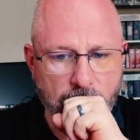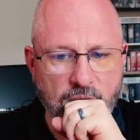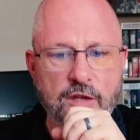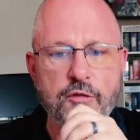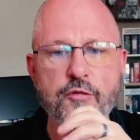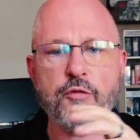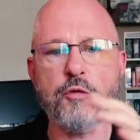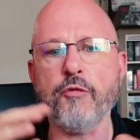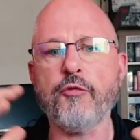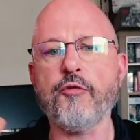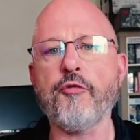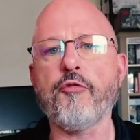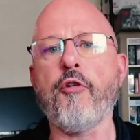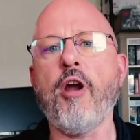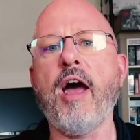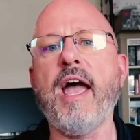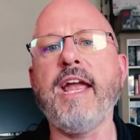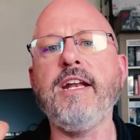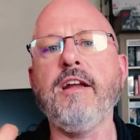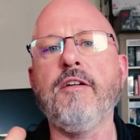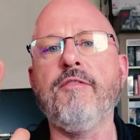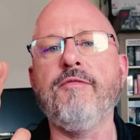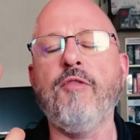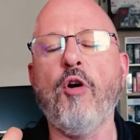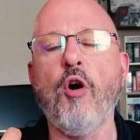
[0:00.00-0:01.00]
So try
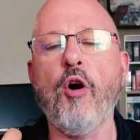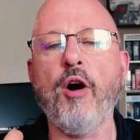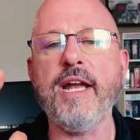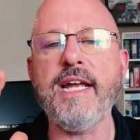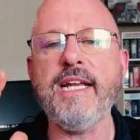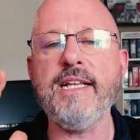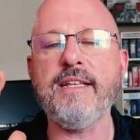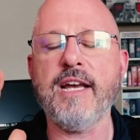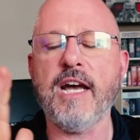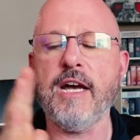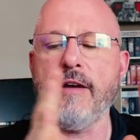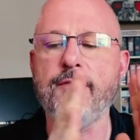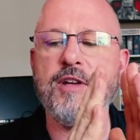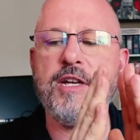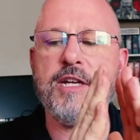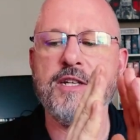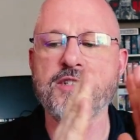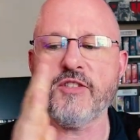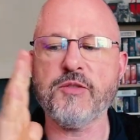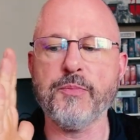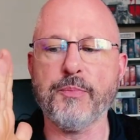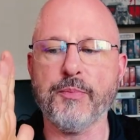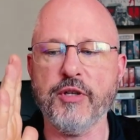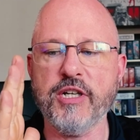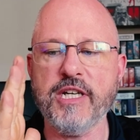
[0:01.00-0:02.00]
and avoid having a
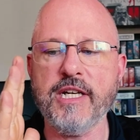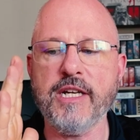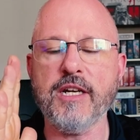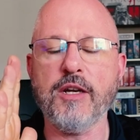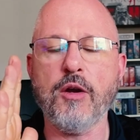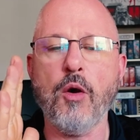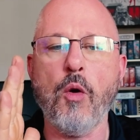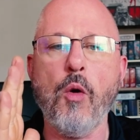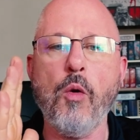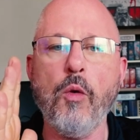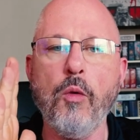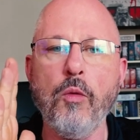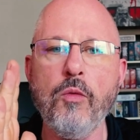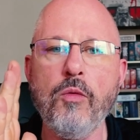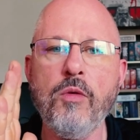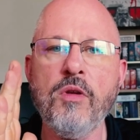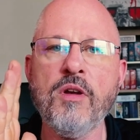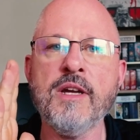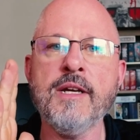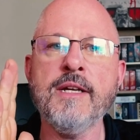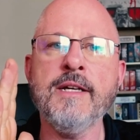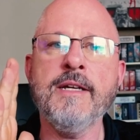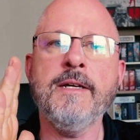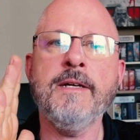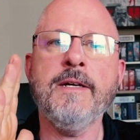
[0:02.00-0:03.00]
sprint goal
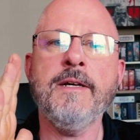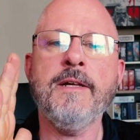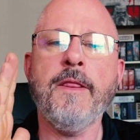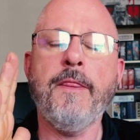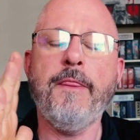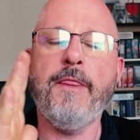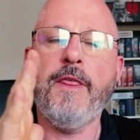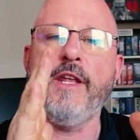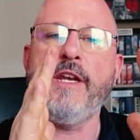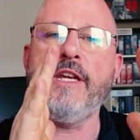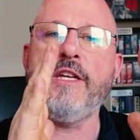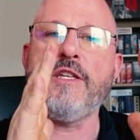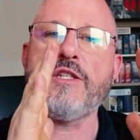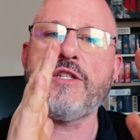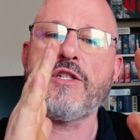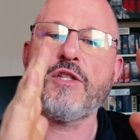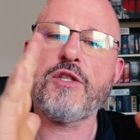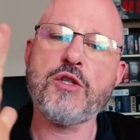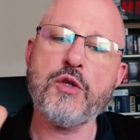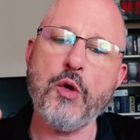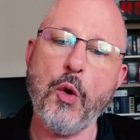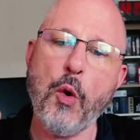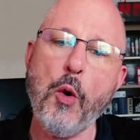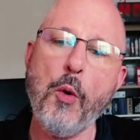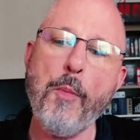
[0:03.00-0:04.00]
that is
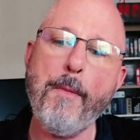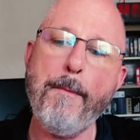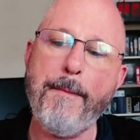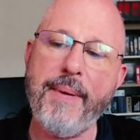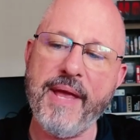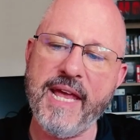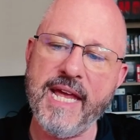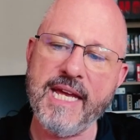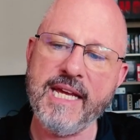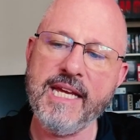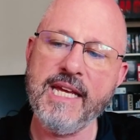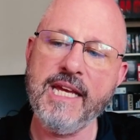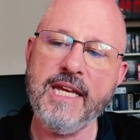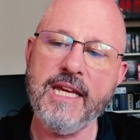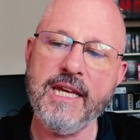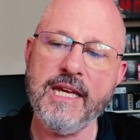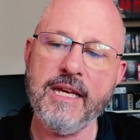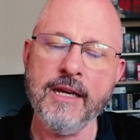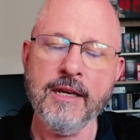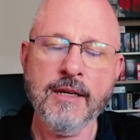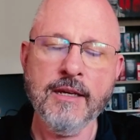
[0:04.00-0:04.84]
so big